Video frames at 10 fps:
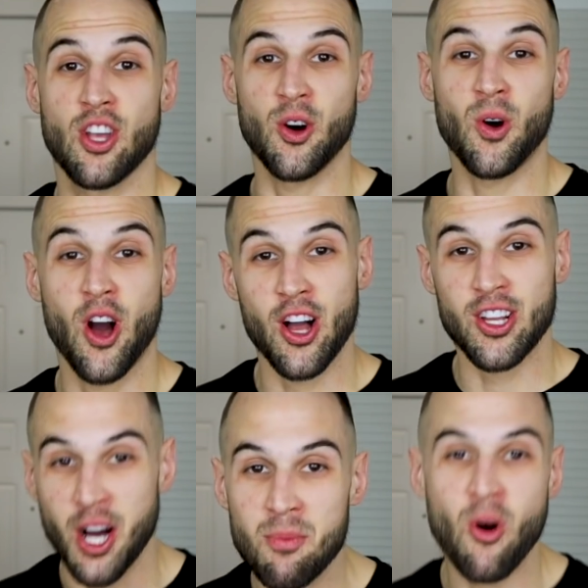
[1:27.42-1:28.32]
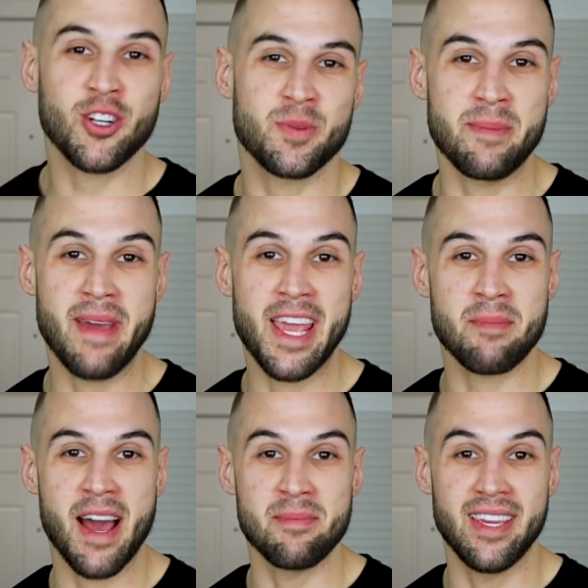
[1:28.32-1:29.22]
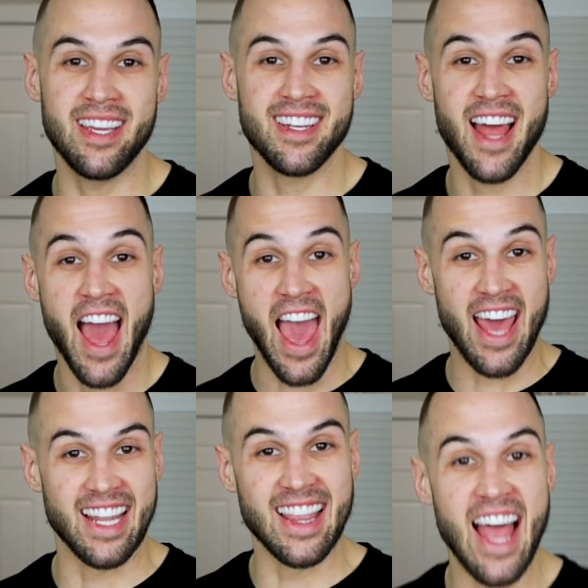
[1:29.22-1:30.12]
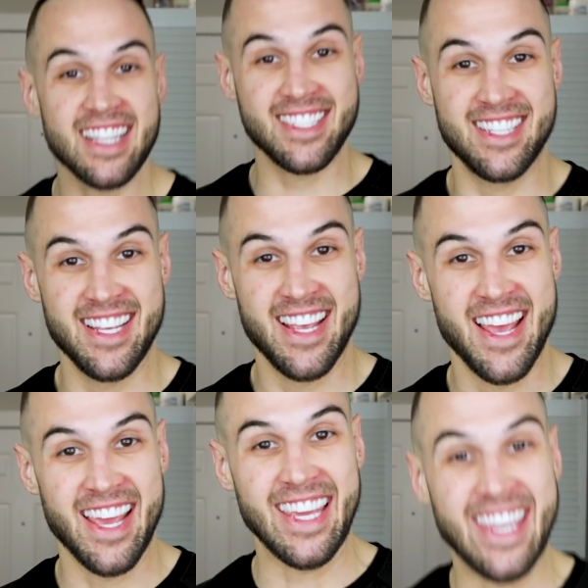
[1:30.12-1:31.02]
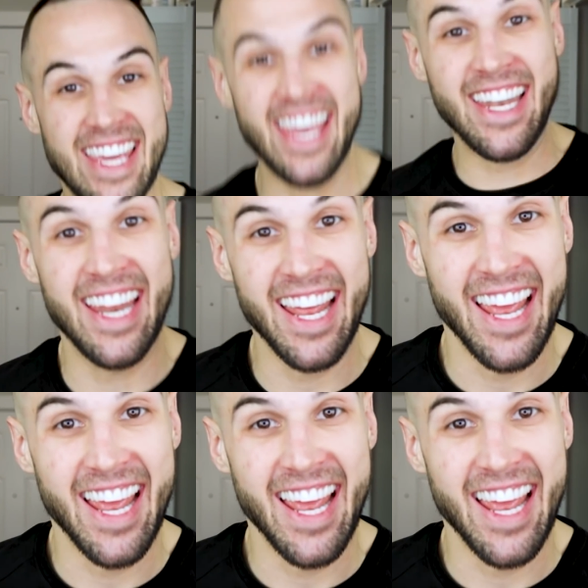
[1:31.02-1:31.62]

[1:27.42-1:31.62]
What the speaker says: So come watch me make my meat and let's get